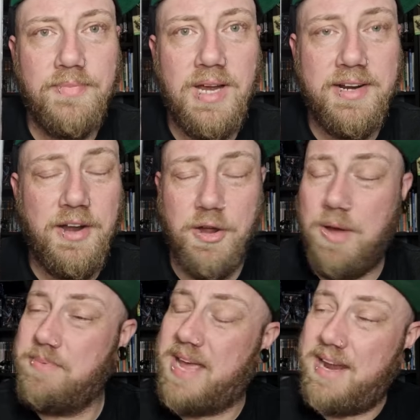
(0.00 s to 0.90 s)
I don't know.
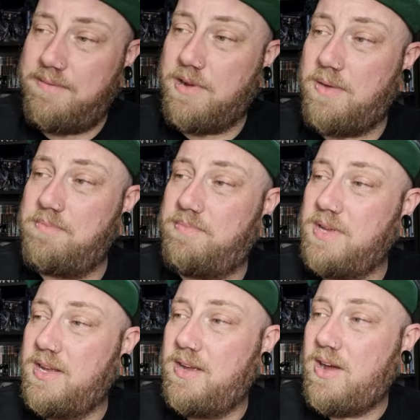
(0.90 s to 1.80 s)
I'm keen. I'm
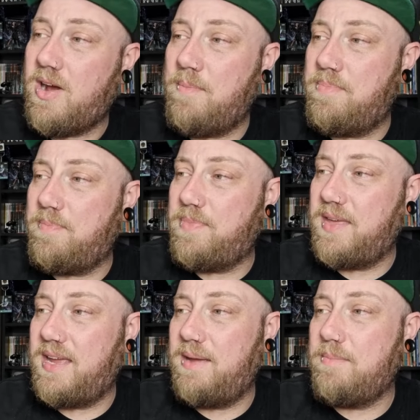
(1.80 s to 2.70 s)
I'm
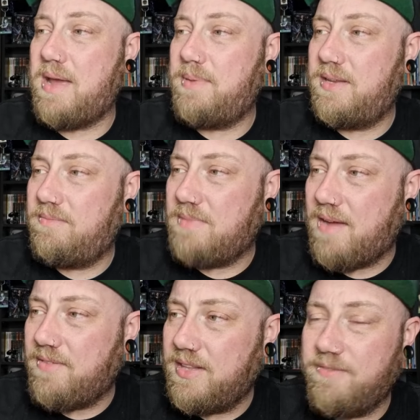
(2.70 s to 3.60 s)
thinking maybe
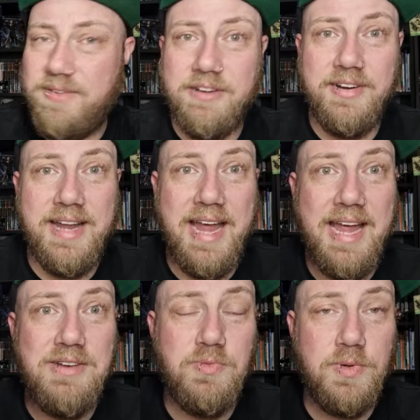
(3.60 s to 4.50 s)
having the figure in
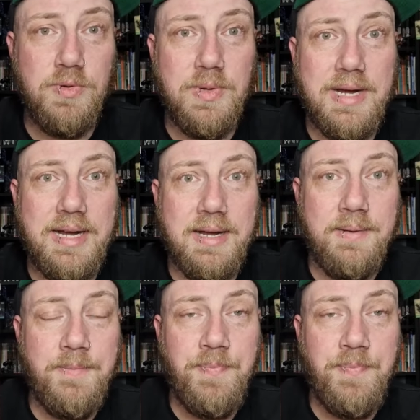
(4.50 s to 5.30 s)
hand will uh,